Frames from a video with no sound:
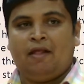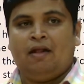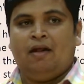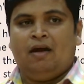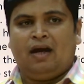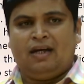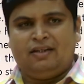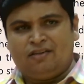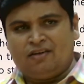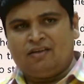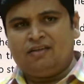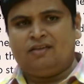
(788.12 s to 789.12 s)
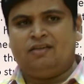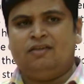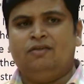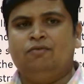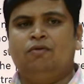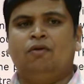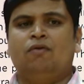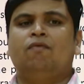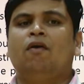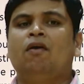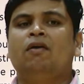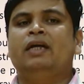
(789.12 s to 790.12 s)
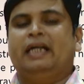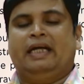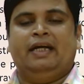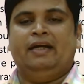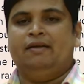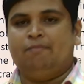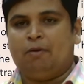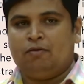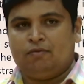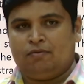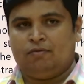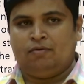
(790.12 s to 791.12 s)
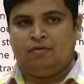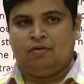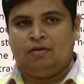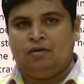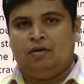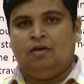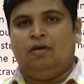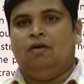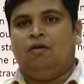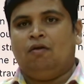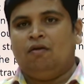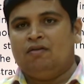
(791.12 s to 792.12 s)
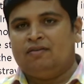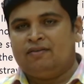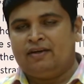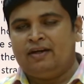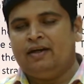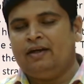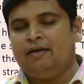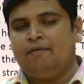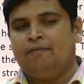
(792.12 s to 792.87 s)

I just do not want any more. All three